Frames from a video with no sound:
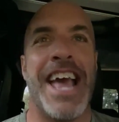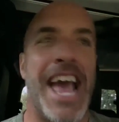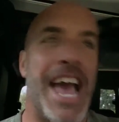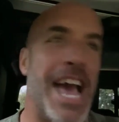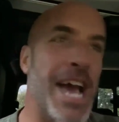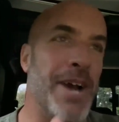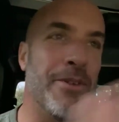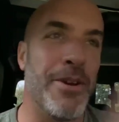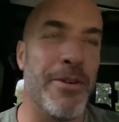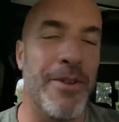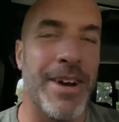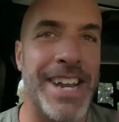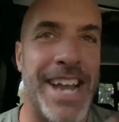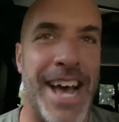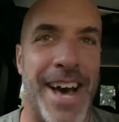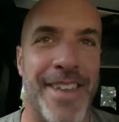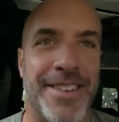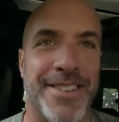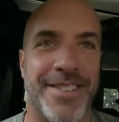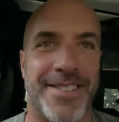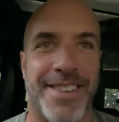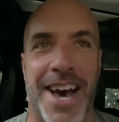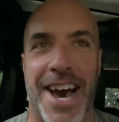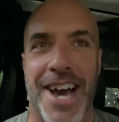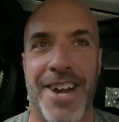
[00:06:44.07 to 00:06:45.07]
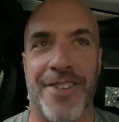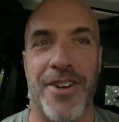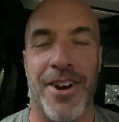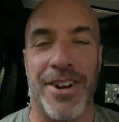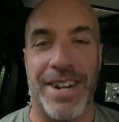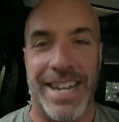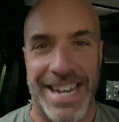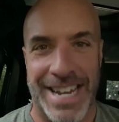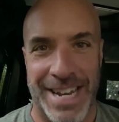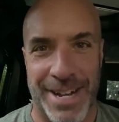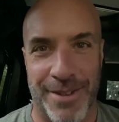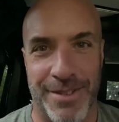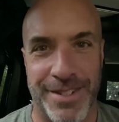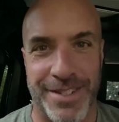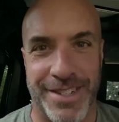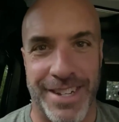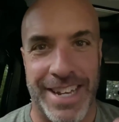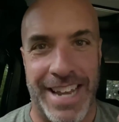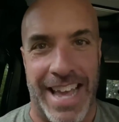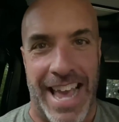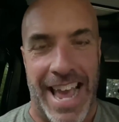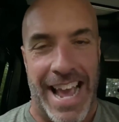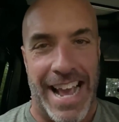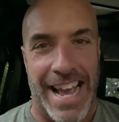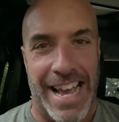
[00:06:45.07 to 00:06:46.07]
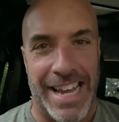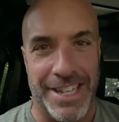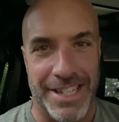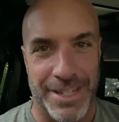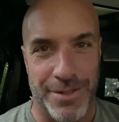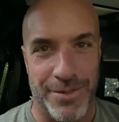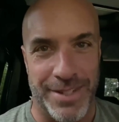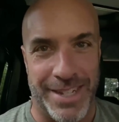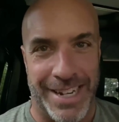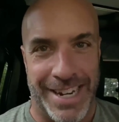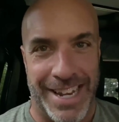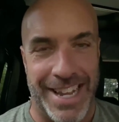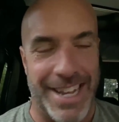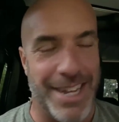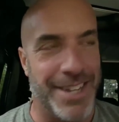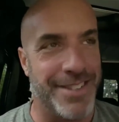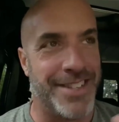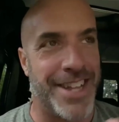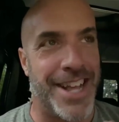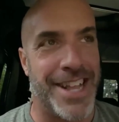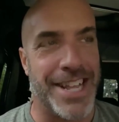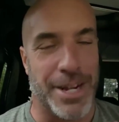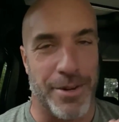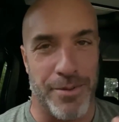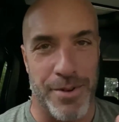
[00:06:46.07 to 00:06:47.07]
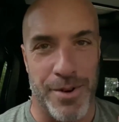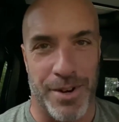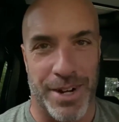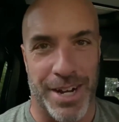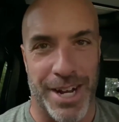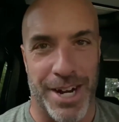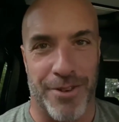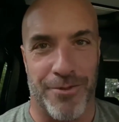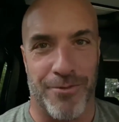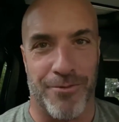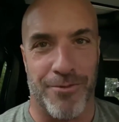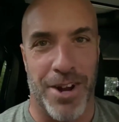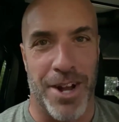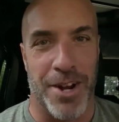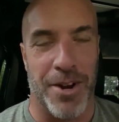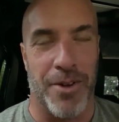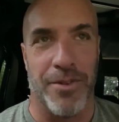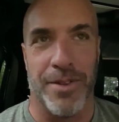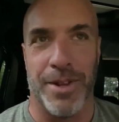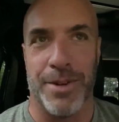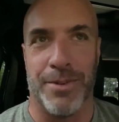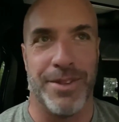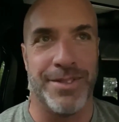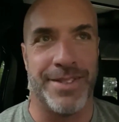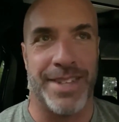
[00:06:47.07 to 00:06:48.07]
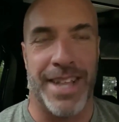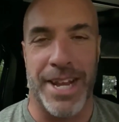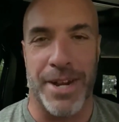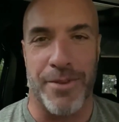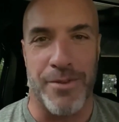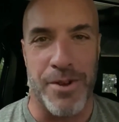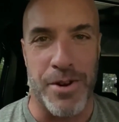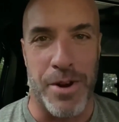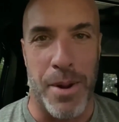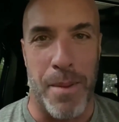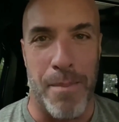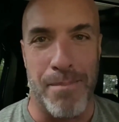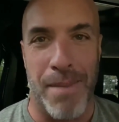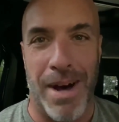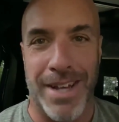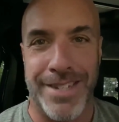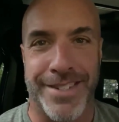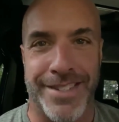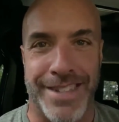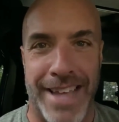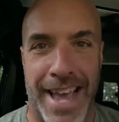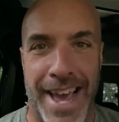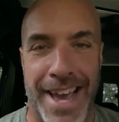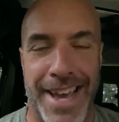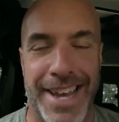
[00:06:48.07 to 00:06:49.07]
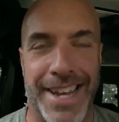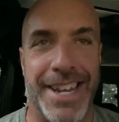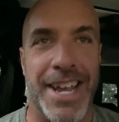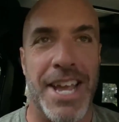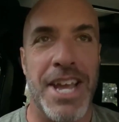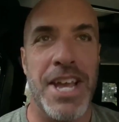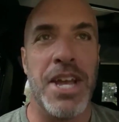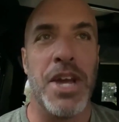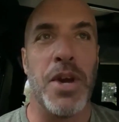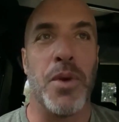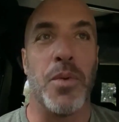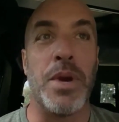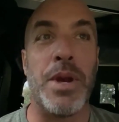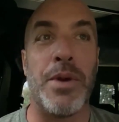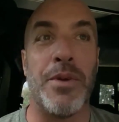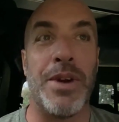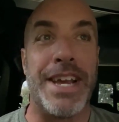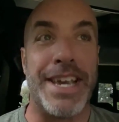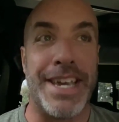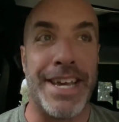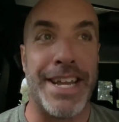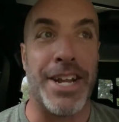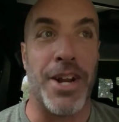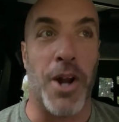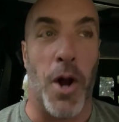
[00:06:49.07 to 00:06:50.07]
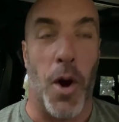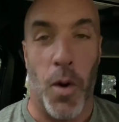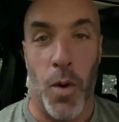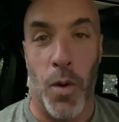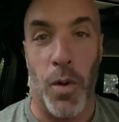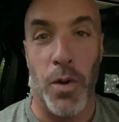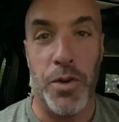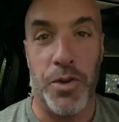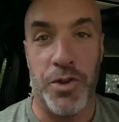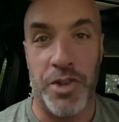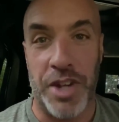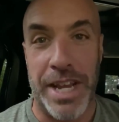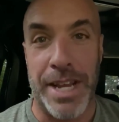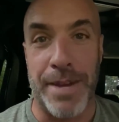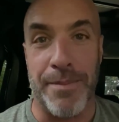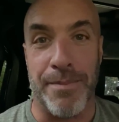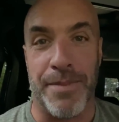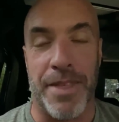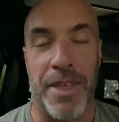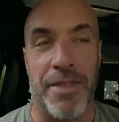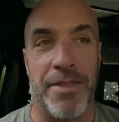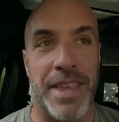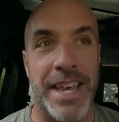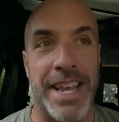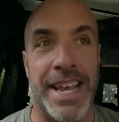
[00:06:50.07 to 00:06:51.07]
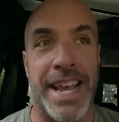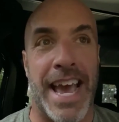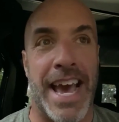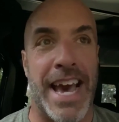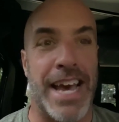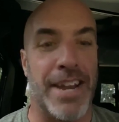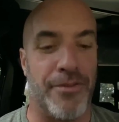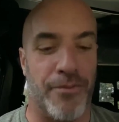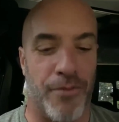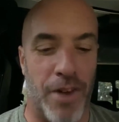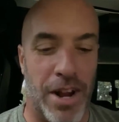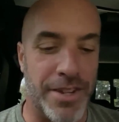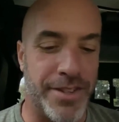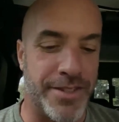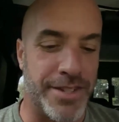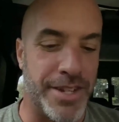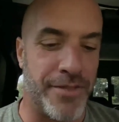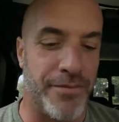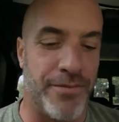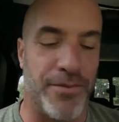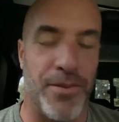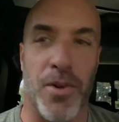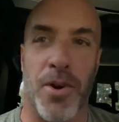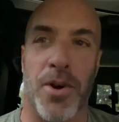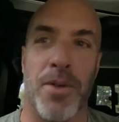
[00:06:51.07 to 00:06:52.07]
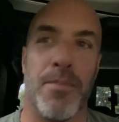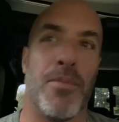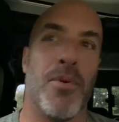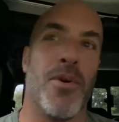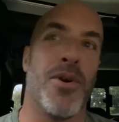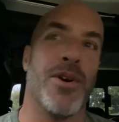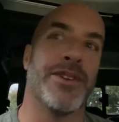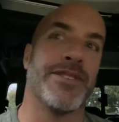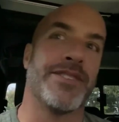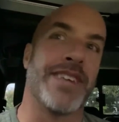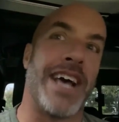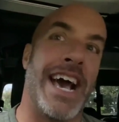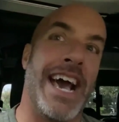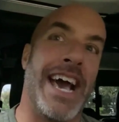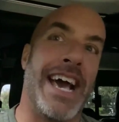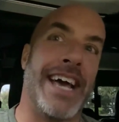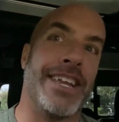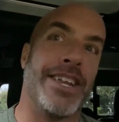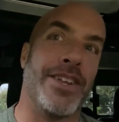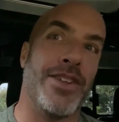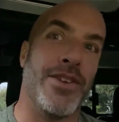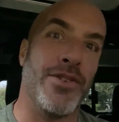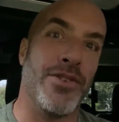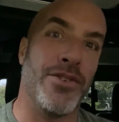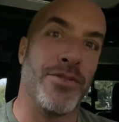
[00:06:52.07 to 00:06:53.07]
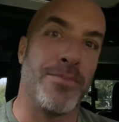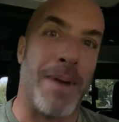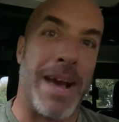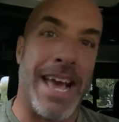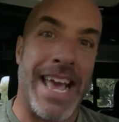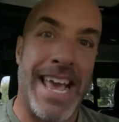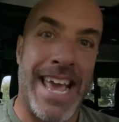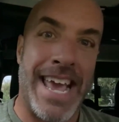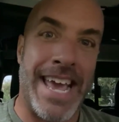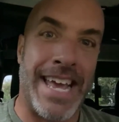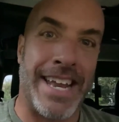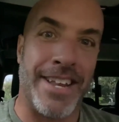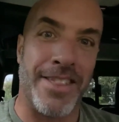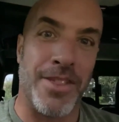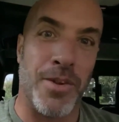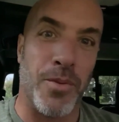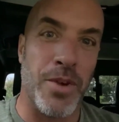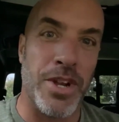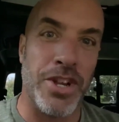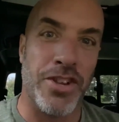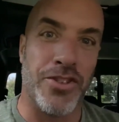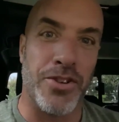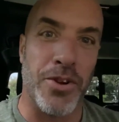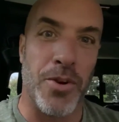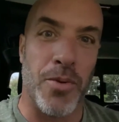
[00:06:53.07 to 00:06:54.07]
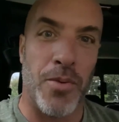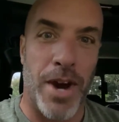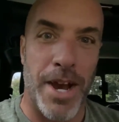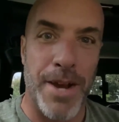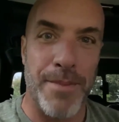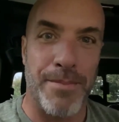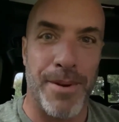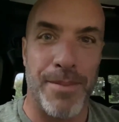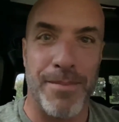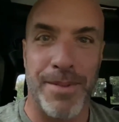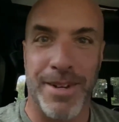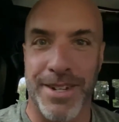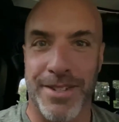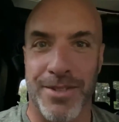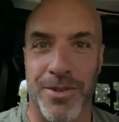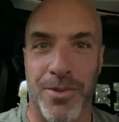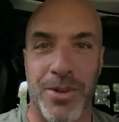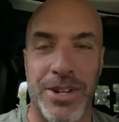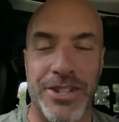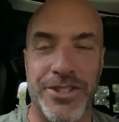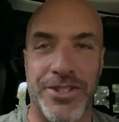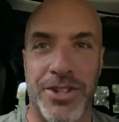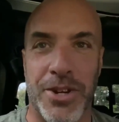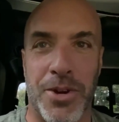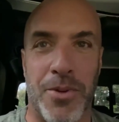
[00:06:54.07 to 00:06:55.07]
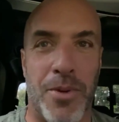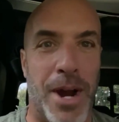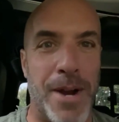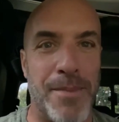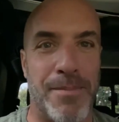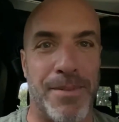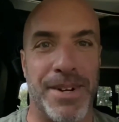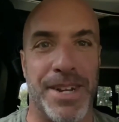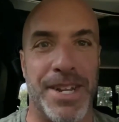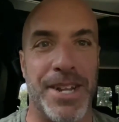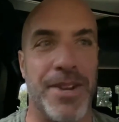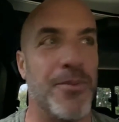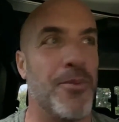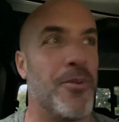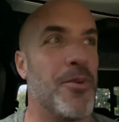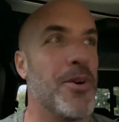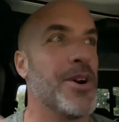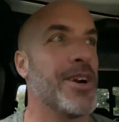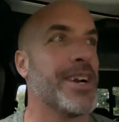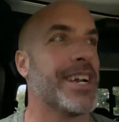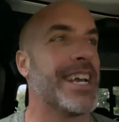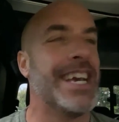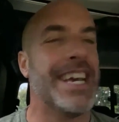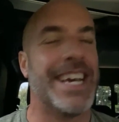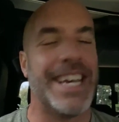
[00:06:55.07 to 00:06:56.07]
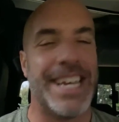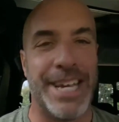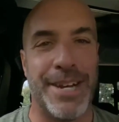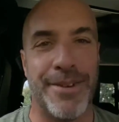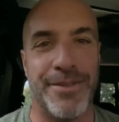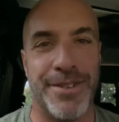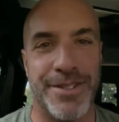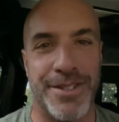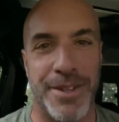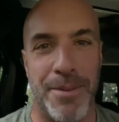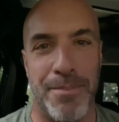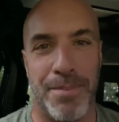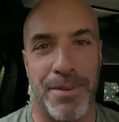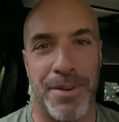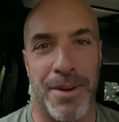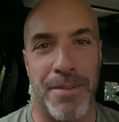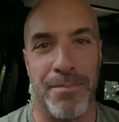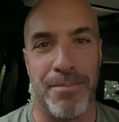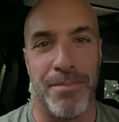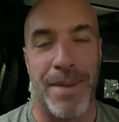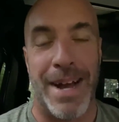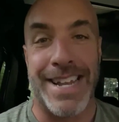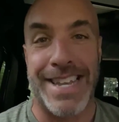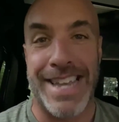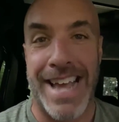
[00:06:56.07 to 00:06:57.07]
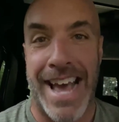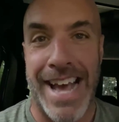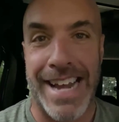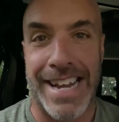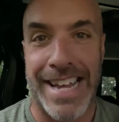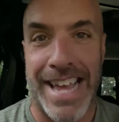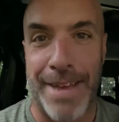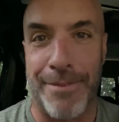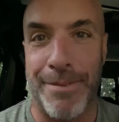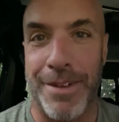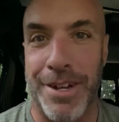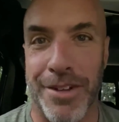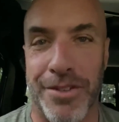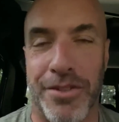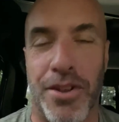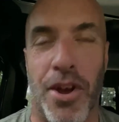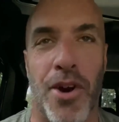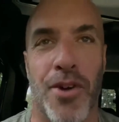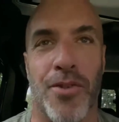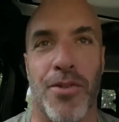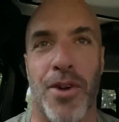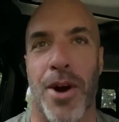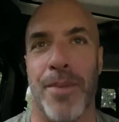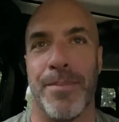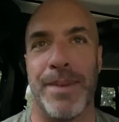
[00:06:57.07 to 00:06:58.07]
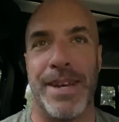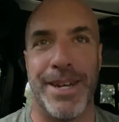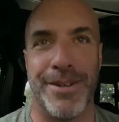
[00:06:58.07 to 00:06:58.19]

And we went down the side road and it was an it was an, it's not like we were going to run over. It wasn't like we were in a Mustang. We were in an old Jeep. The thing had rusted floorboards. I had to use my hand in the windshield wiper because the windshield wiper didn't work. It was a, my dad gave me a tow rope.